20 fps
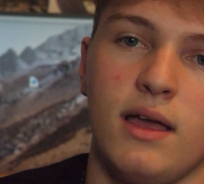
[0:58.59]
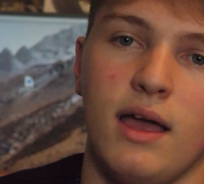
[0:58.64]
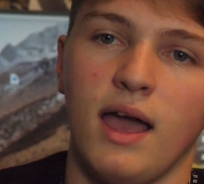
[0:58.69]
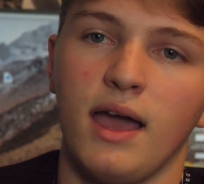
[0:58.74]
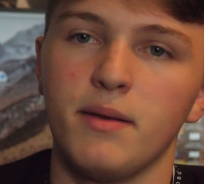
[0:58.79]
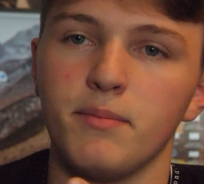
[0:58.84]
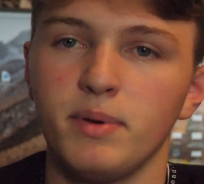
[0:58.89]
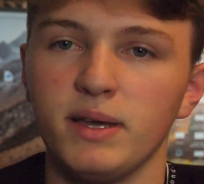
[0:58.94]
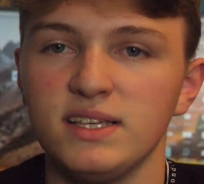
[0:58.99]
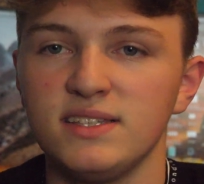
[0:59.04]

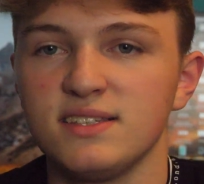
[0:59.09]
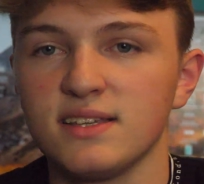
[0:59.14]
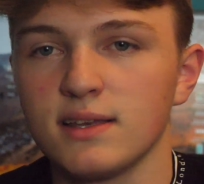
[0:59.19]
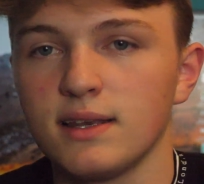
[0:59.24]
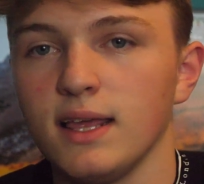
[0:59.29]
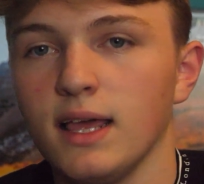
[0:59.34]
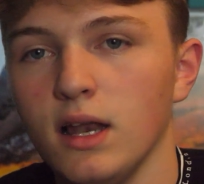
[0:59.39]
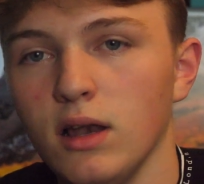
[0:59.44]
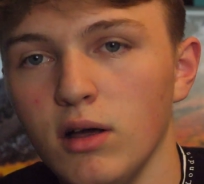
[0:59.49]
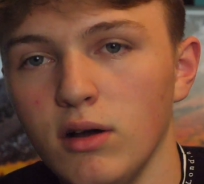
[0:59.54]
And
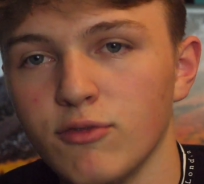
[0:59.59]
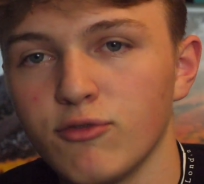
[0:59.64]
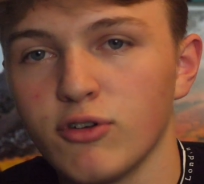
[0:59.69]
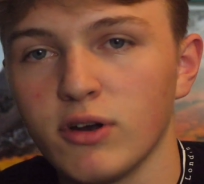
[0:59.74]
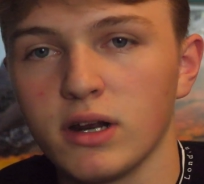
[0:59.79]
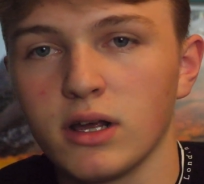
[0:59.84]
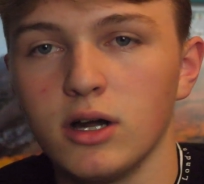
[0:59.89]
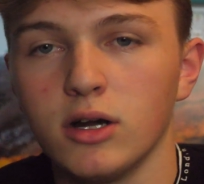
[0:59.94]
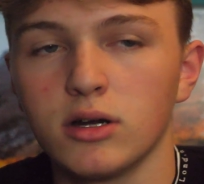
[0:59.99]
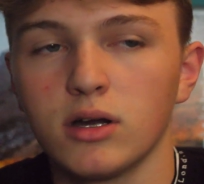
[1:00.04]
basically a lot of
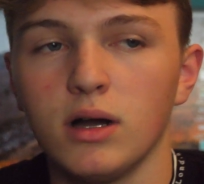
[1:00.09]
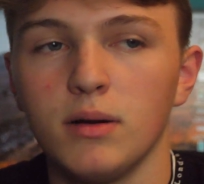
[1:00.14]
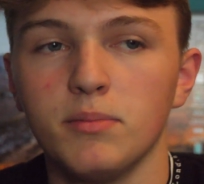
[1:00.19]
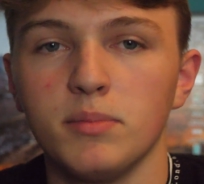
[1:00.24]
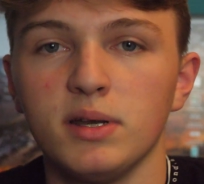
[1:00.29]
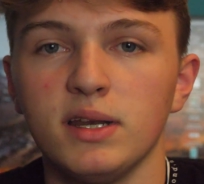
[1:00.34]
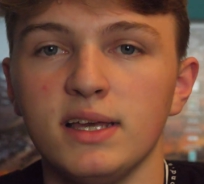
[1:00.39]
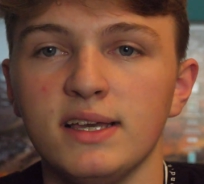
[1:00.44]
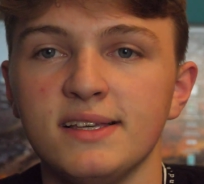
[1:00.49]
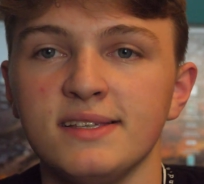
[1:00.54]
credit card
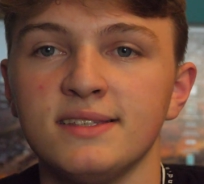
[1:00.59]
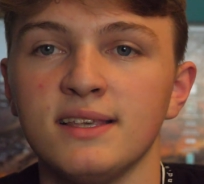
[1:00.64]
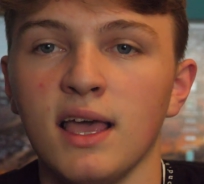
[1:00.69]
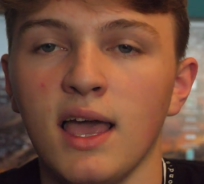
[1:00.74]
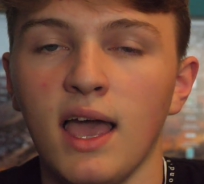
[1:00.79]
companies